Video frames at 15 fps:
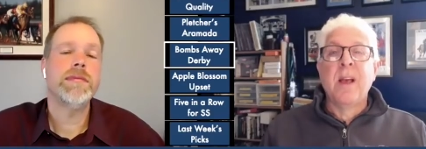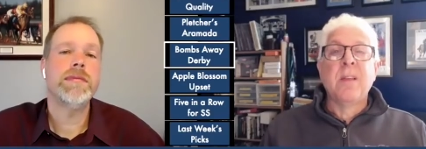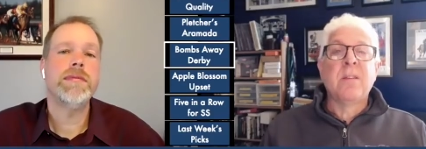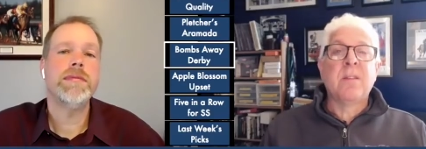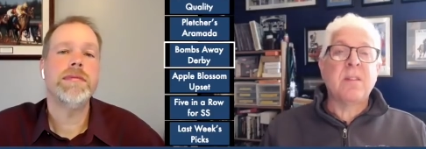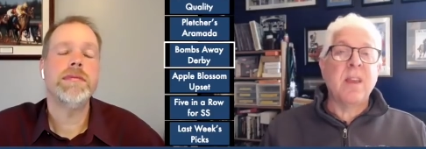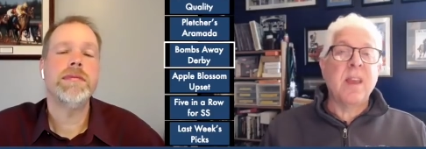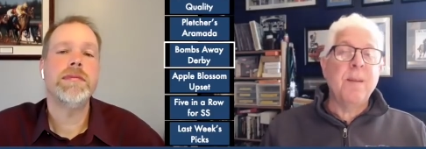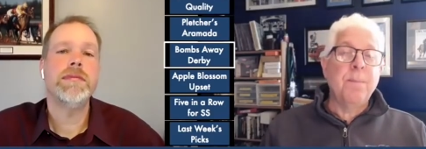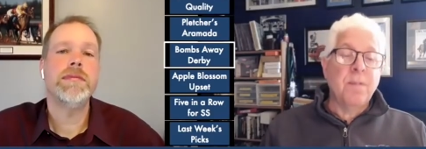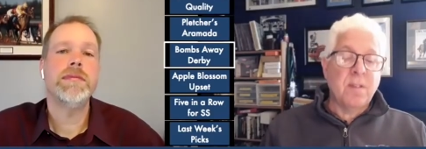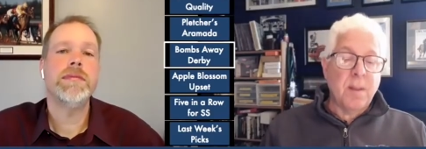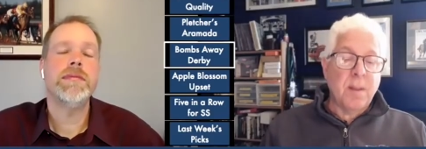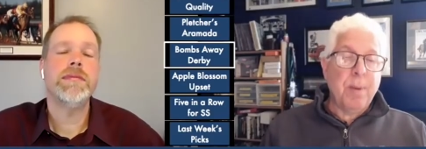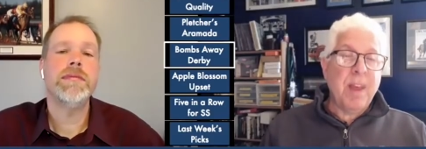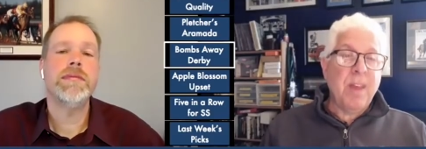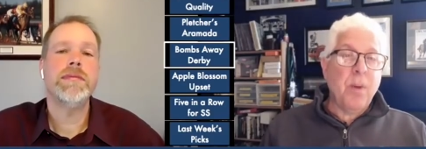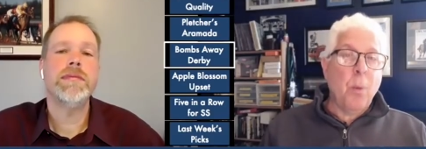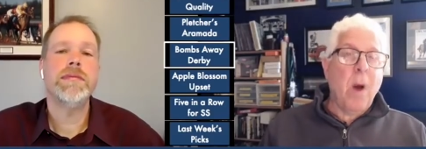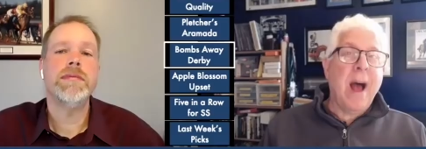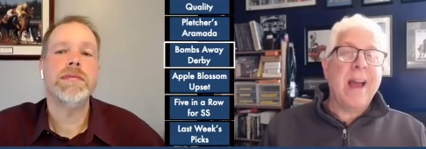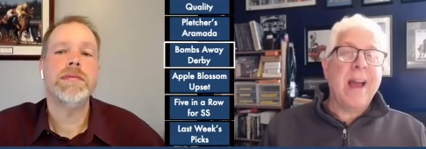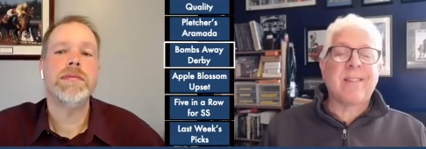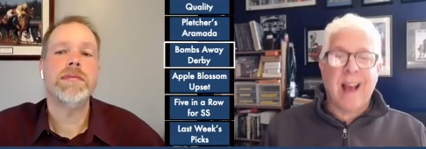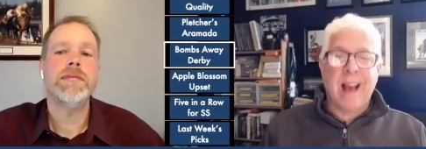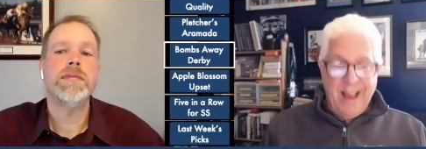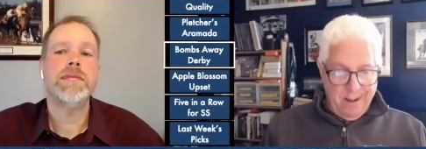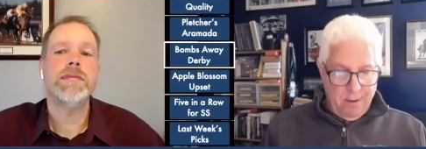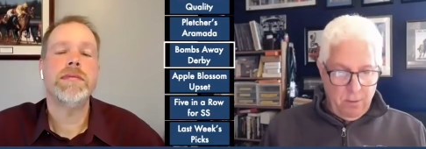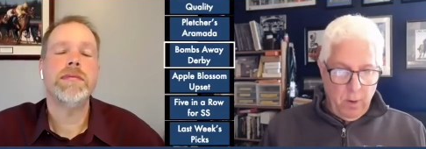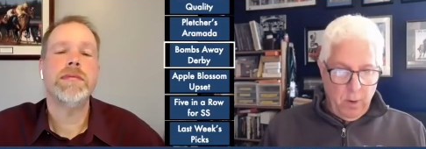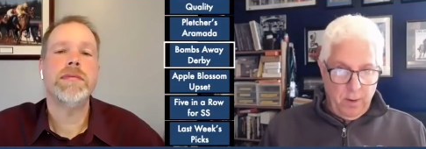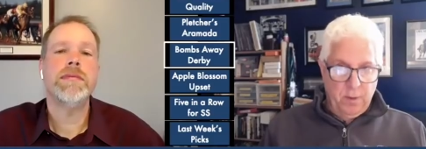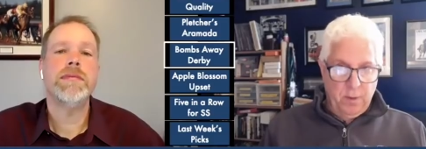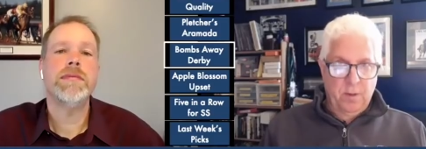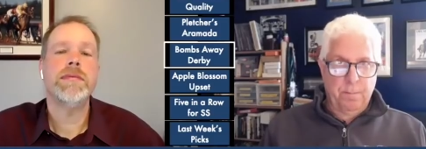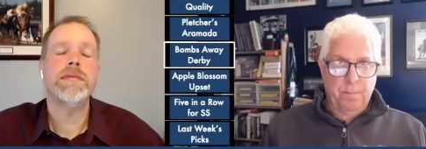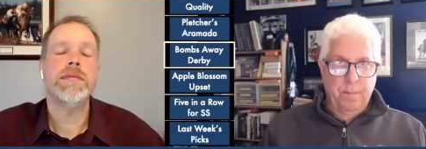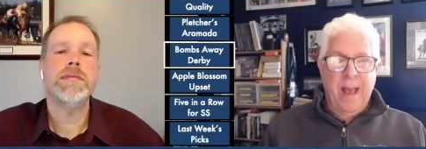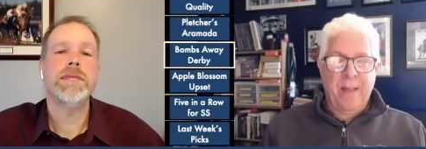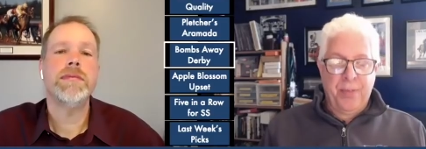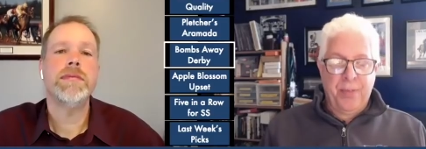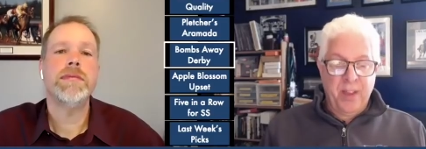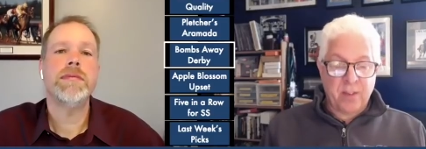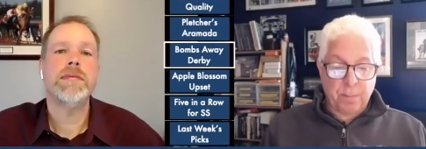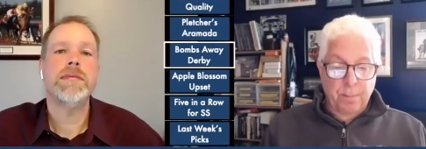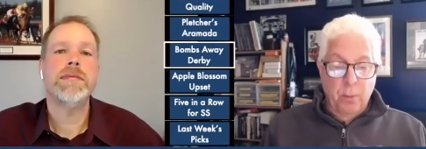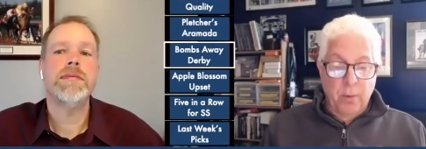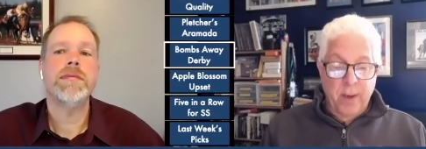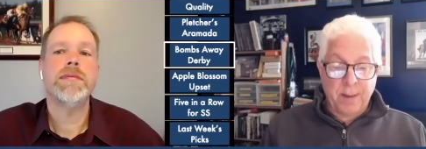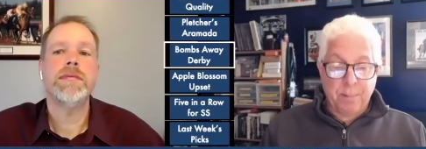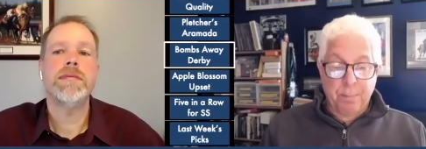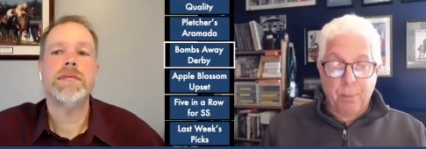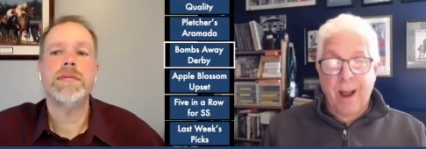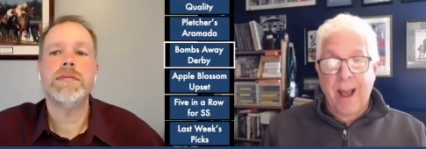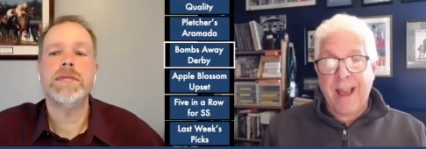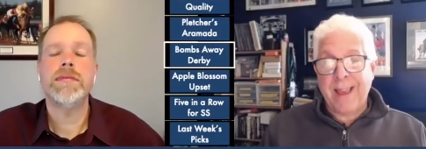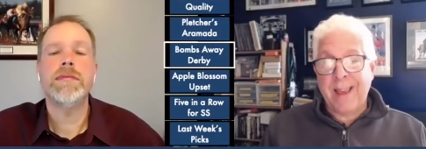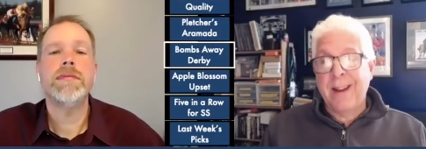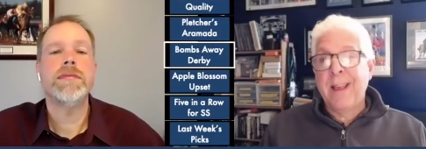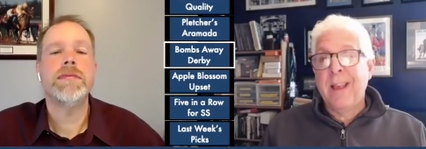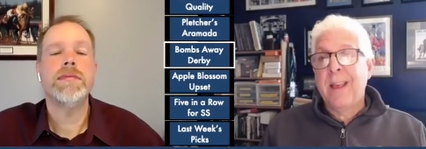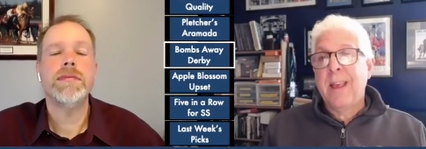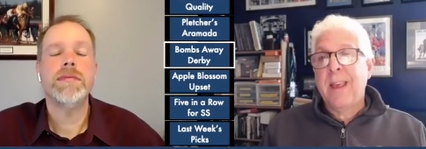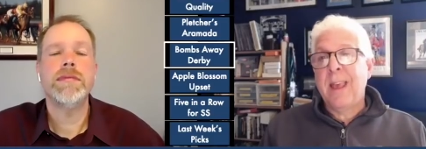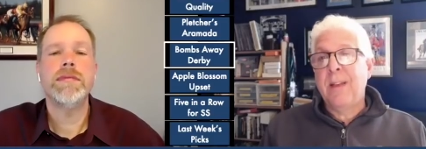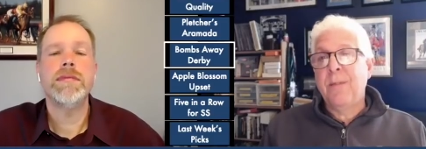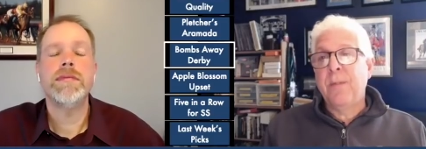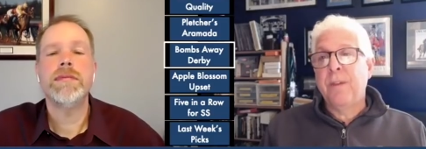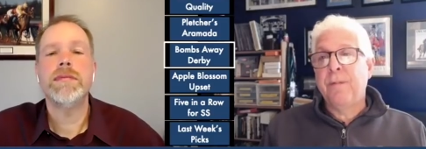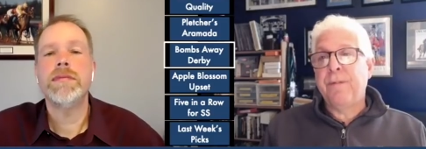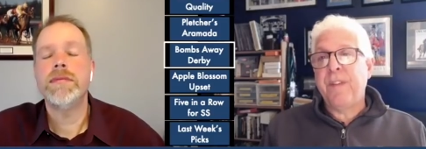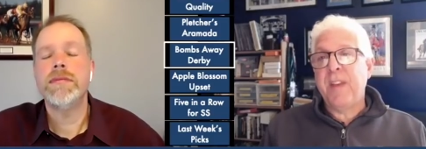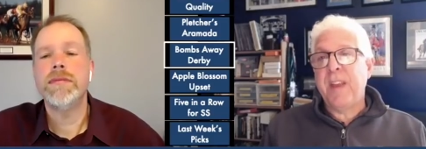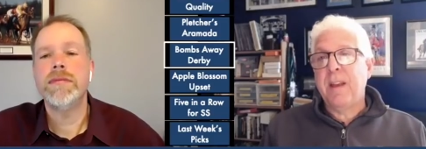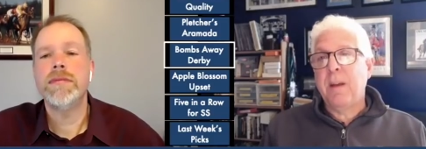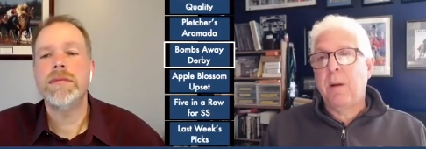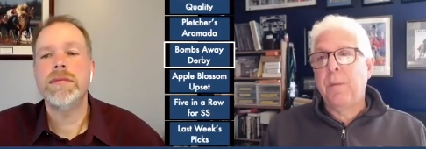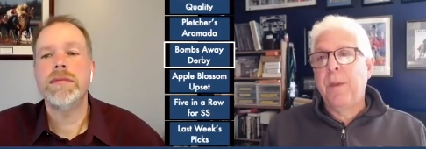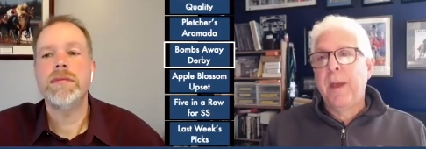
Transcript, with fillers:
Speaker 1: Seems to be the wise guy horse at this point, Brian, in the field.